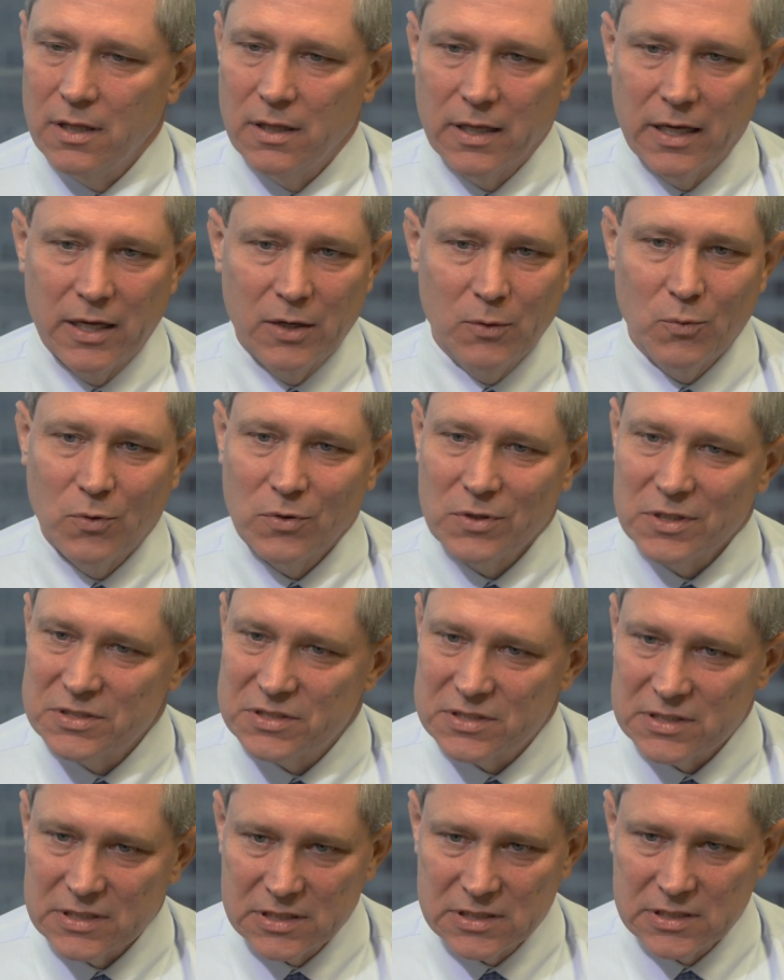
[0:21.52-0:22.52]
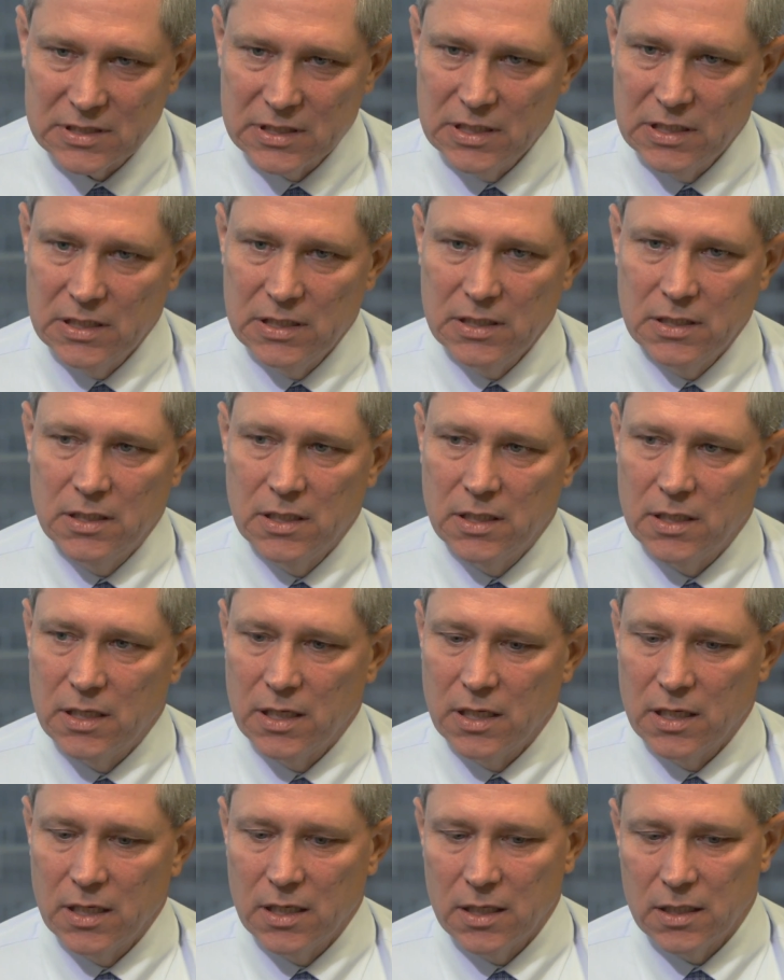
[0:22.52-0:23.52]
they want to succeed,
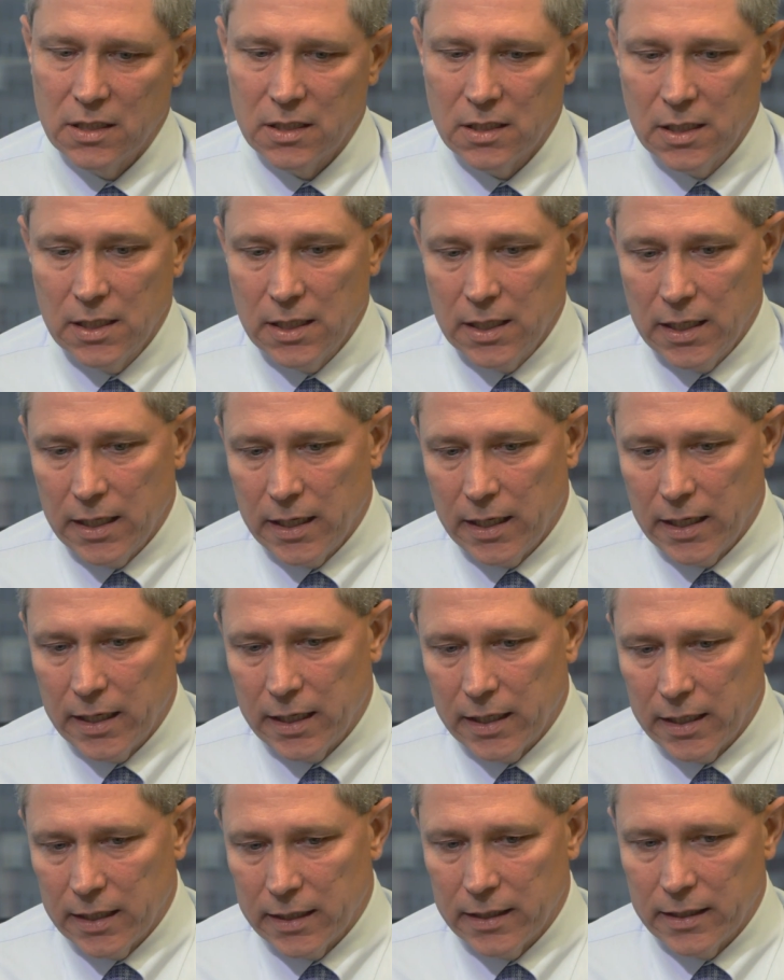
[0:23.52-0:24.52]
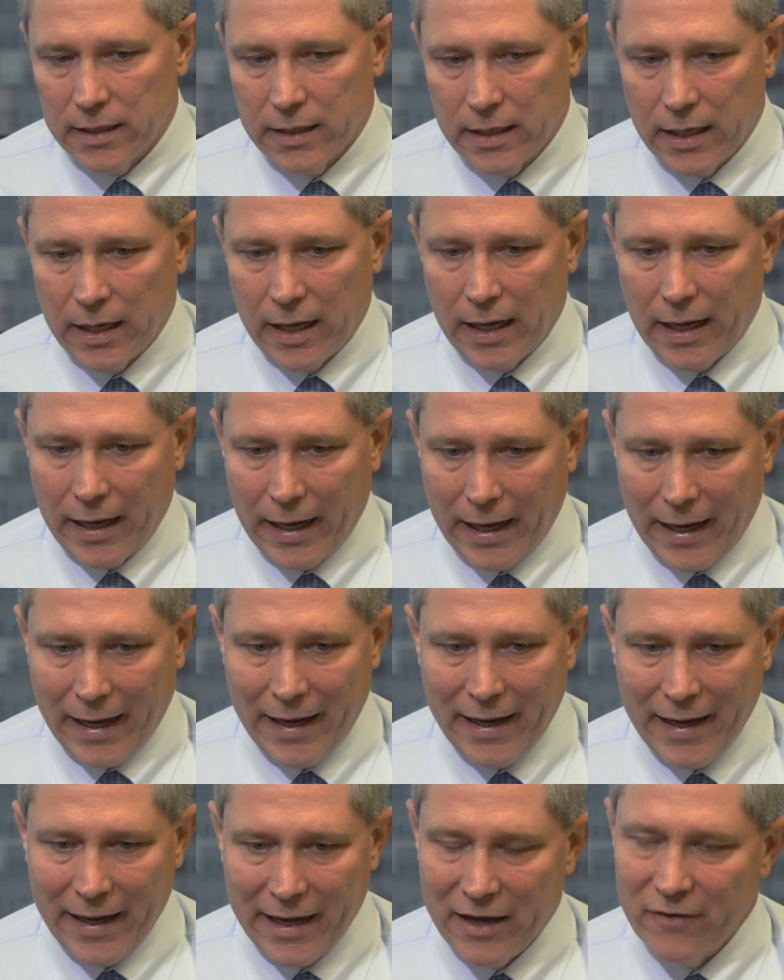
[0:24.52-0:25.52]
and
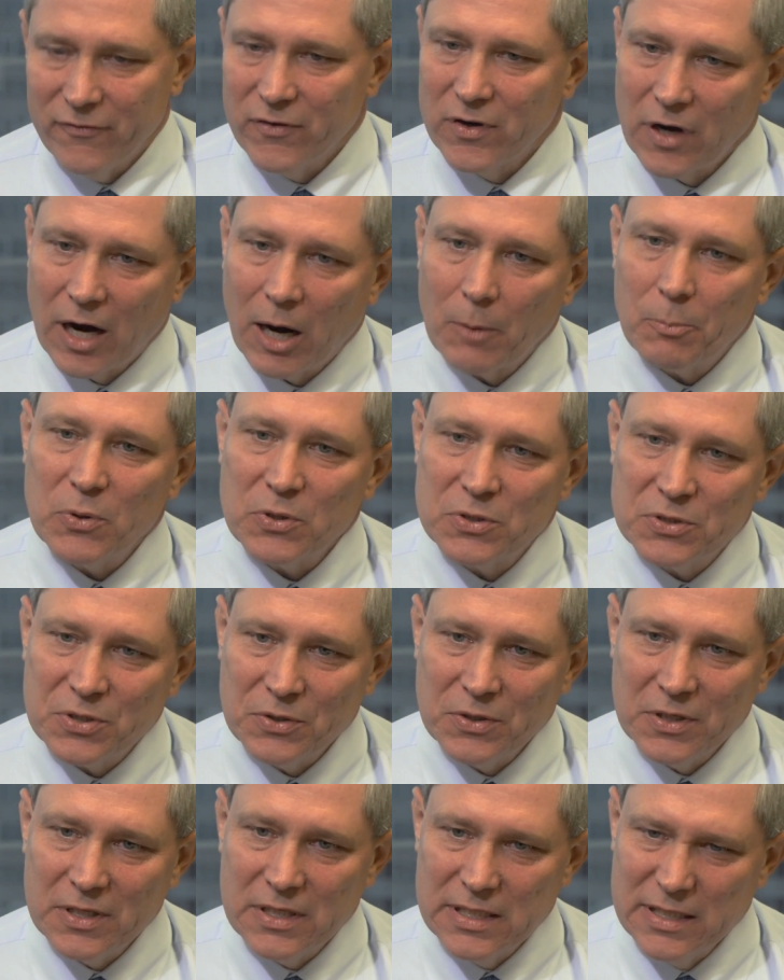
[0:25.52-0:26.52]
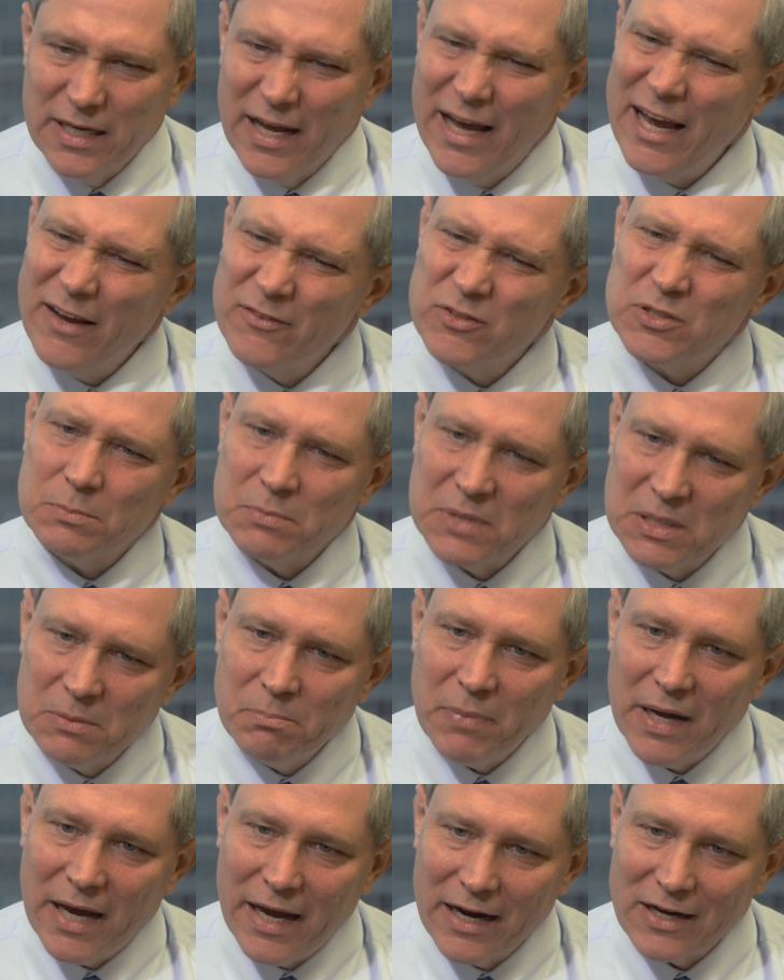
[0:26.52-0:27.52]
I have an opportunity to have some
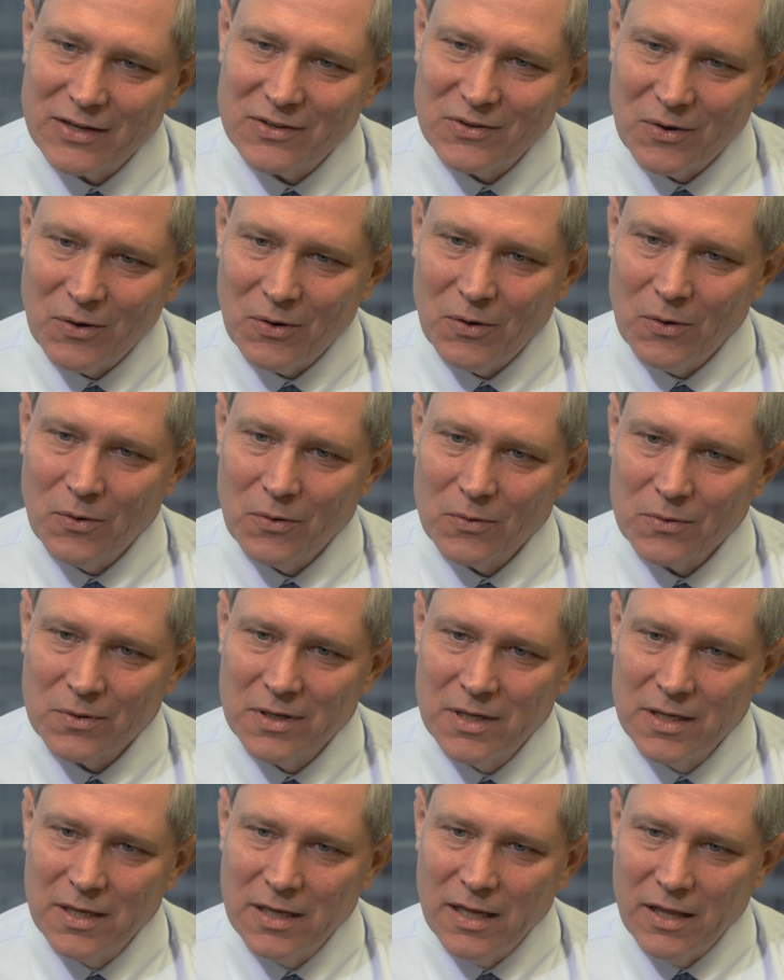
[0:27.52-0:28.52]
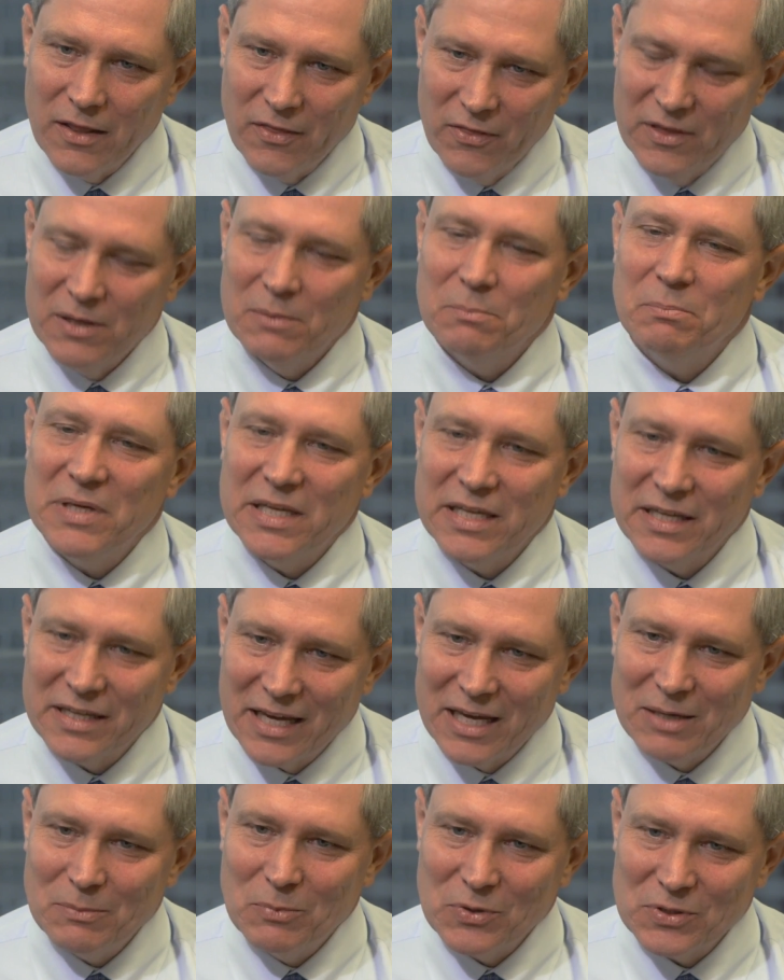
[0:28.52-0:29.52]
impact on them being
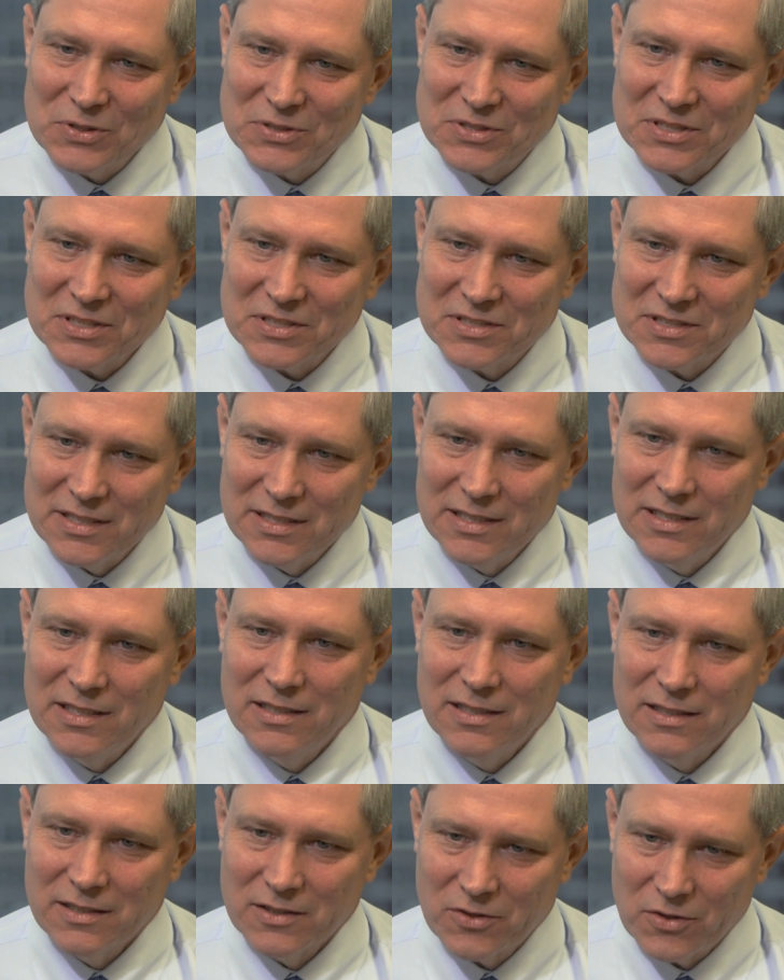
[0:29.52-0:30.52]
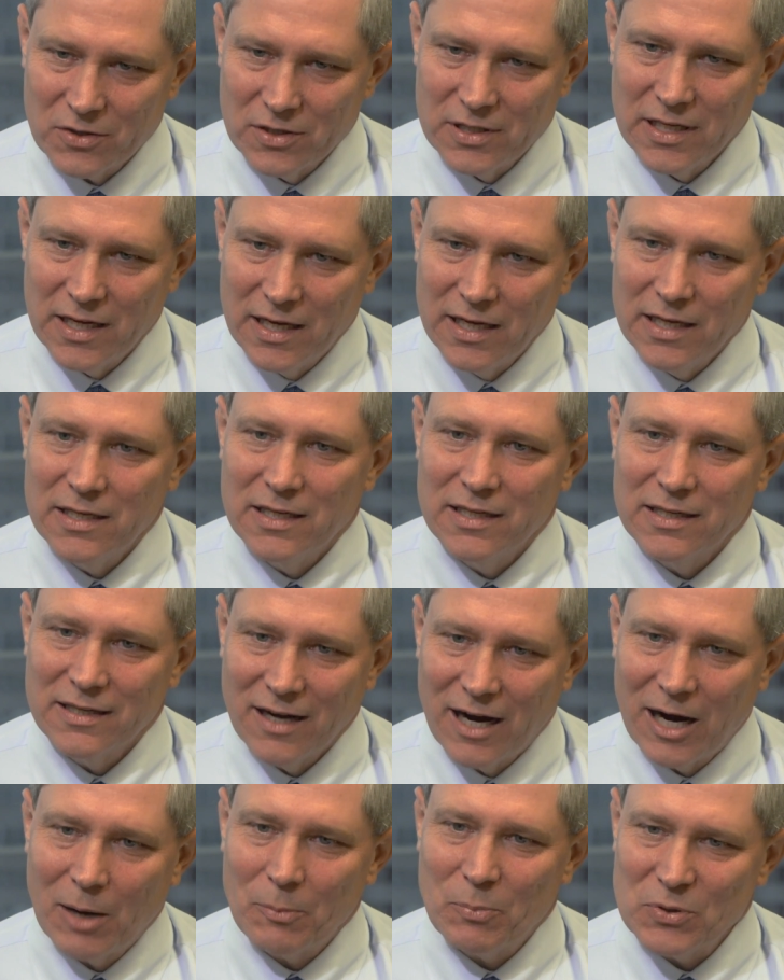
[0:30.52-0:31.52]
able to succeed and creating
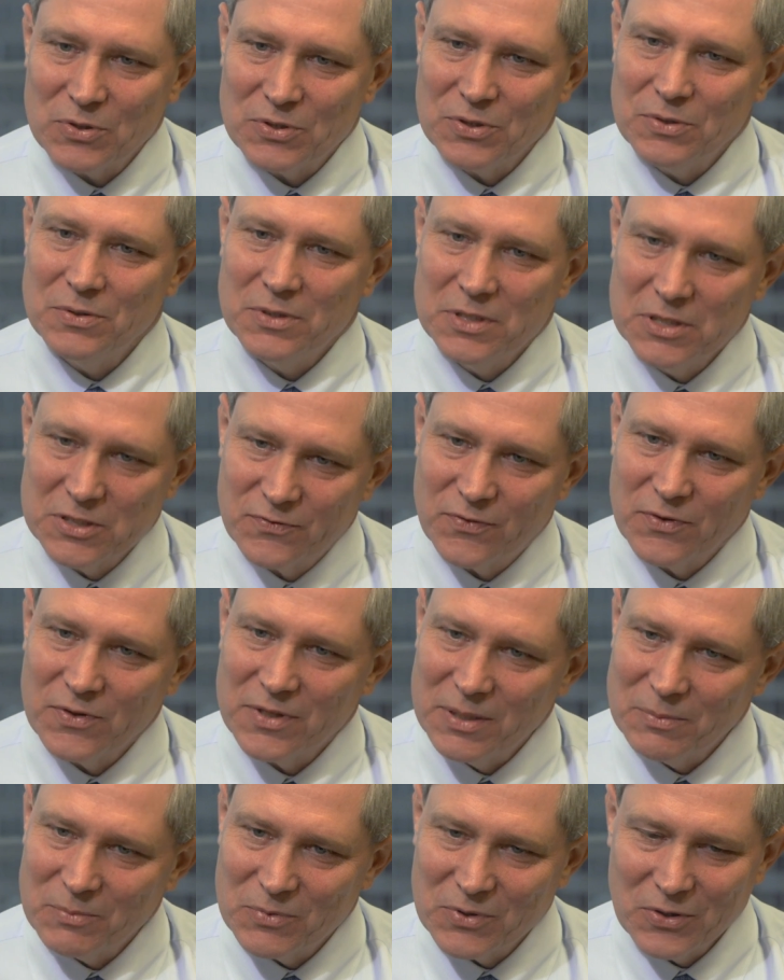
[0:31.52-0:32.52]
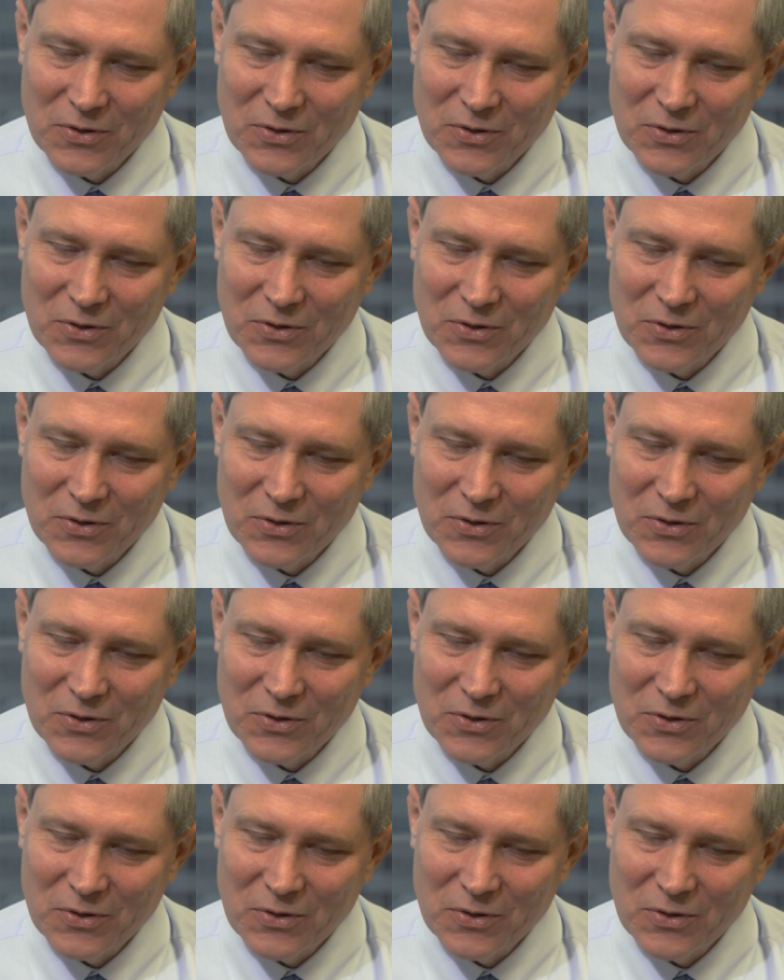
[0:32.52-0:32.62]
opportunities for them to